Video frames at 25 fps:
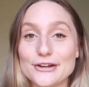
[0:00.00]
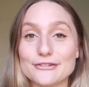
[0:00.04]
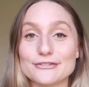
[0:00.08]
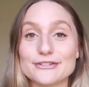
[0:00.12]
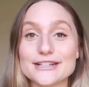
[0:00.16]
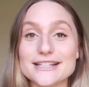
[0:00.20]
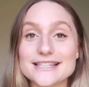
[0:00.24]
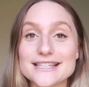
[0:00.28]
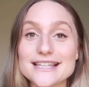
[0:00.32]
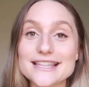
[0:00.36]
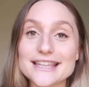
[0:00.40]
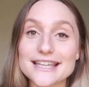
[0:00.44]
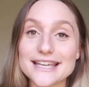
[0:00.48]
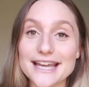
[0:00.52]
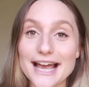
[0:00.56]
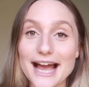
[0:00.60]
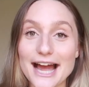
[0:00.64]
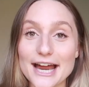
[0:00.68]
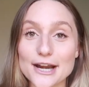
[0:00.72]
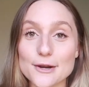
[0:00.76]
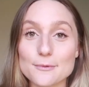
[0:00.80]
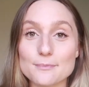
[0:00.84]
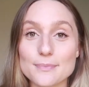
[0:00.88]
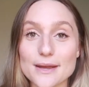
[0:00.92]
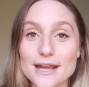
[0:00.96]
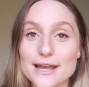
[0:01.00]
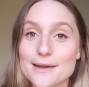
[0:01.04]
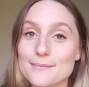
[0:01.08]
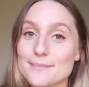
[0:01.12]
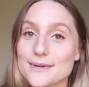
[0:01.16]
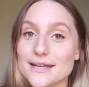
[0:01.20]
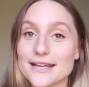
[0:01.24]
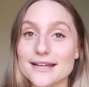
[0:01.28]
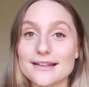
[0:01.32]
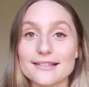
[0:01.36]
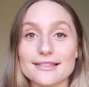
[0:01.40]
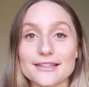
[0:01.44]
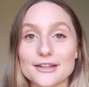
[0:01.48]
recently had a
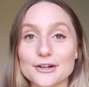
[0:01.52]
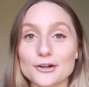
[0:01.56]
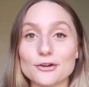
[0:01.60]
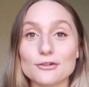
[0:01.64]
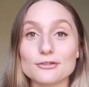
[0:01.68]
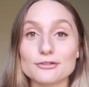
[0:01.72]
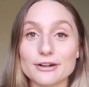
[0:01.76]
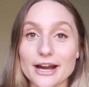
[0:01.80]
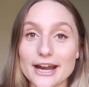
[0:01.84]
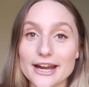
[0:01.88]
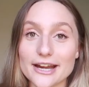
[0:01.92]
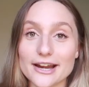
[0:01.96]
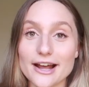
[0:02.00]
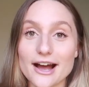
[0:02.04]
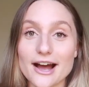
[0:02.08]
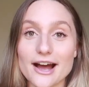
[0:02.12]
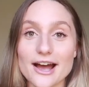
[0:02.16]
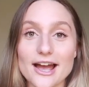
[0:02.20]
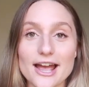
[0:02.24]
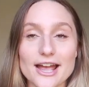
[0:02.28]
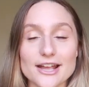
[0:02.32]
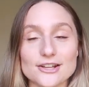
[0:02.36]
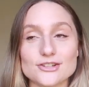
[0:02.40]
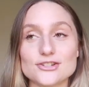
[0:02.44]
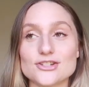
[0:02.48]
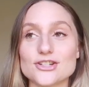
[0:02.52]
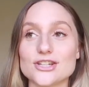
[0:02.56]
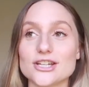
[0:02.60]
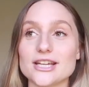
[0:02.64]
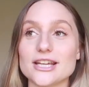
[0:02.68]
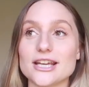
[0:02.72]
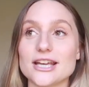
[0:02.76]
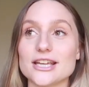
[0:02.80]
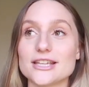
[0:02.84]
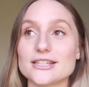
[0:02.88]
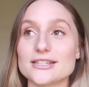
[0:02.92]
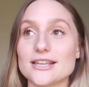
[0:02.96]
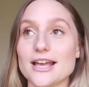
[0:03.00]
baby, little Raina, and
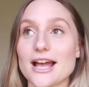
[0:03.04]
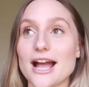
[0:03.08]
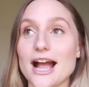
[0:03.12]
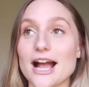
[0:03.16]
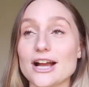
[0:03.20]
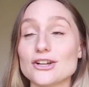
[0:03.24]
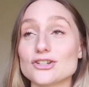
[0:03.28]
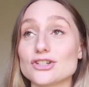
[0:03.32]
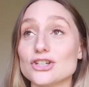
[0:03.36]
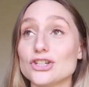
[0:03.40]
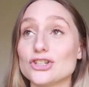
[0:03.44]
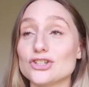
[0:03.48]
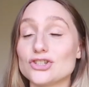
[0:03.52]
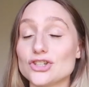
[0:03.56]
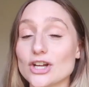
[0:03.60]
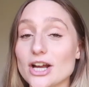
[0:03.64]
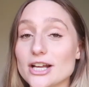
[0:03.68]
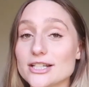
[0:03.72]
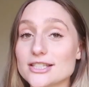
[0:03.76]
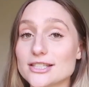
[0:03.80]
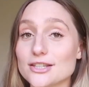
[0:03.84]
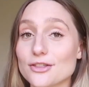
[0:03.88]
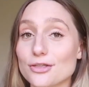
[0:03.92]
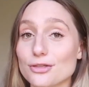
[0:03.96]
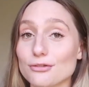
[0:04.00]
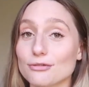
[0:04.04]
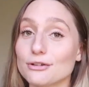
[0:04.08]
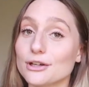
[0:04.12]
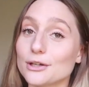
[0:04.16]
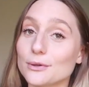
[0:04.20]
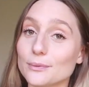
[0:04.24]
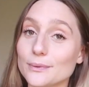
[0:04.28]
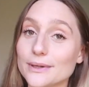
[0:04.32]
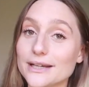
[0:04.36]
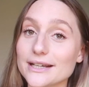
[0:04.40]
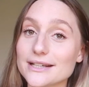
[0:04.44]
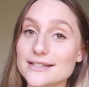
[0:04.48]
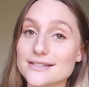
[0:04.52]
she is actually just 3
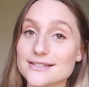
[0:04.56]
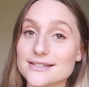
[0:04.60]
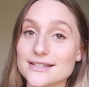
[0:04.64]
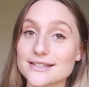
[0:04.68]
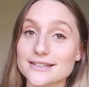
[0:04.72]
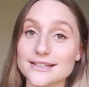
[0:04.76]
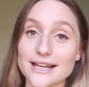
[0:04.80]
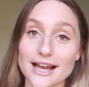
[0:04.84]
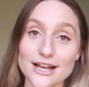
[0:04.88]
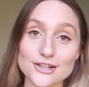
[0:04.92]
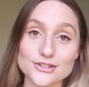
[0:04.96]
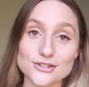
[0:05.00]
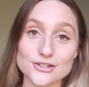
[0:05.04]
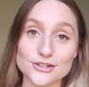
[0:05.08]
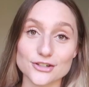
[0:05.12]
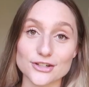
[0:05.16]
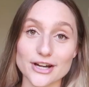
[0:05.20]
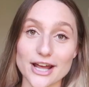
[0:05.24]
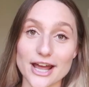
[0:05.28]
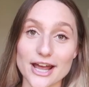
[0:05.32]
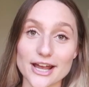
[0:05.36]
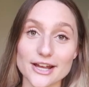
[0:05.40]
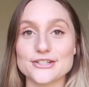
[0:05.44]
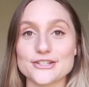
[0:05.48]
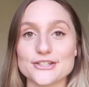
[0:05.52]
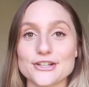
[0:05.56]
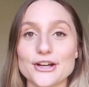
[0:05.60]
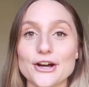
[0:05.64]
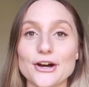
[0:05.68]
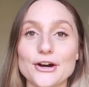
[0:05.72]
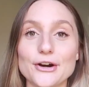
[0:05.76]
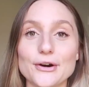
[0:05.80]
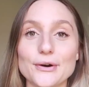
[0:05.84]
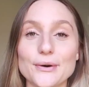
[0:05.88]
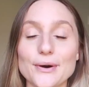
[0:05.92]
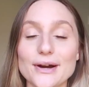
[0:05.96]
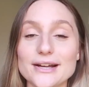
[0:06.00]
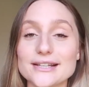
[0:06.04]
weeks yesterday,
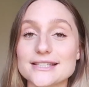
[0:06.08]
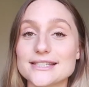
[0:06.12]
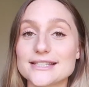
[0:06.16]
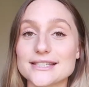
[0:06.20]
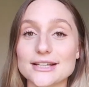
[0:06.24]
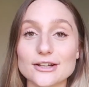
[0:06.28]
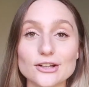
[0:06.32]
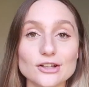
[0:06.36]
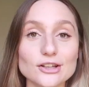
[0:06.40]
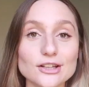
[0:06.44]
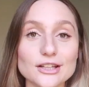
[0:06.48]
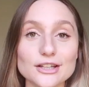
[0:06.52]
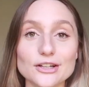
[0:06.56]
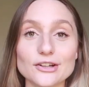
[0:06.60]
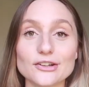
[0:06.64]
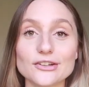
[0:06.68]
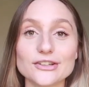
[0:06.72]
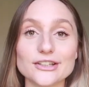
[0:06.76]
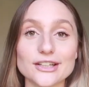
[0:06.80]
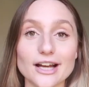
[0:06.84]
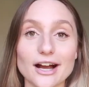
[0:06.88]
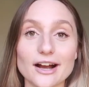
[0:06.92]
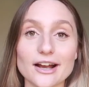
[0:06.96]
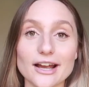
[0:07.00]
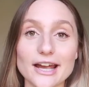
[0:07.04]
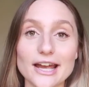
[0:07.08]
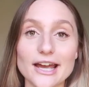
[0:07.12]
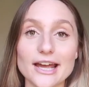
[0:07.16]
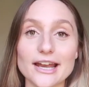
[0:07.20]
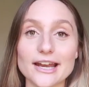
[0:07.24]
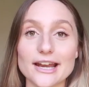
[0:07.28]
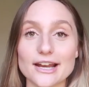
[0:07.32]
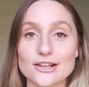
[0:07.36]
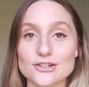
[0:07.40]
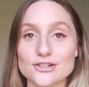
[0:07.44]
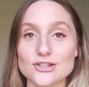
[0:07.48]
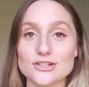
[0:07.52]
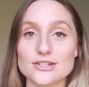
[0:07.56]
so still a little youngin'.